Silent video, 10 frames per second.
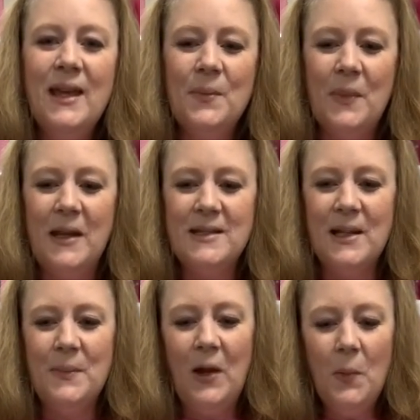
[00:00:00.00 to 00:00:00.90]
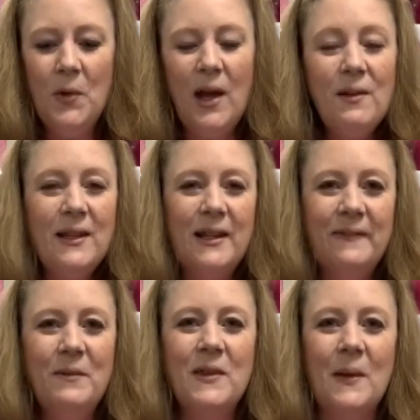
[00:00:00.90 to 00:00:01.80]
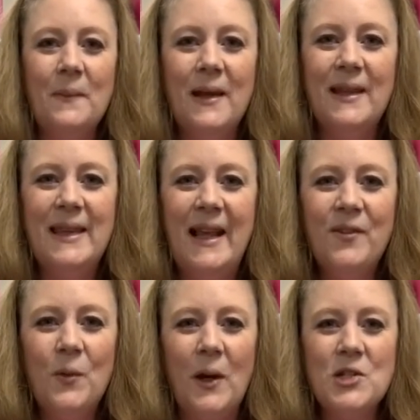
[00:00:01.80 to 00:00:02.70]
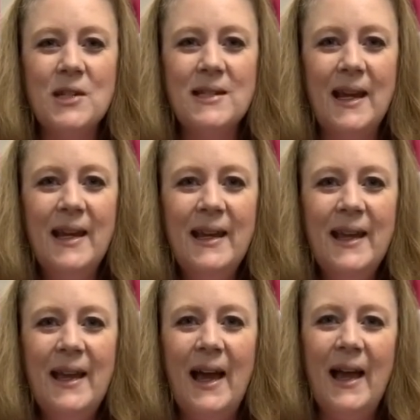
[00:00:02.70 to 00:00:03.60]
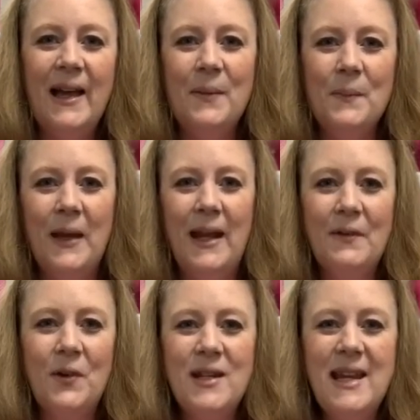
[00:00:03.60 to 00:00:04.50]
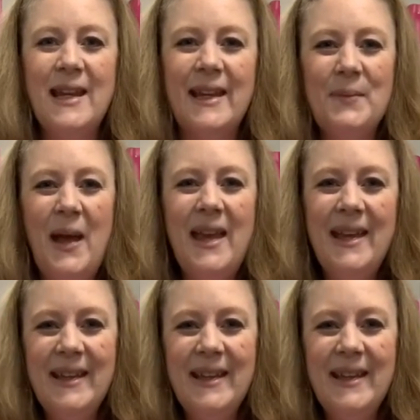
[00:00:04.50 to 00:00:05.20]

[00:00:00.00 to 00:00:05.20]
But I hope you have a lot of fun with them, and thanks for watching today, and have a great day. Bye.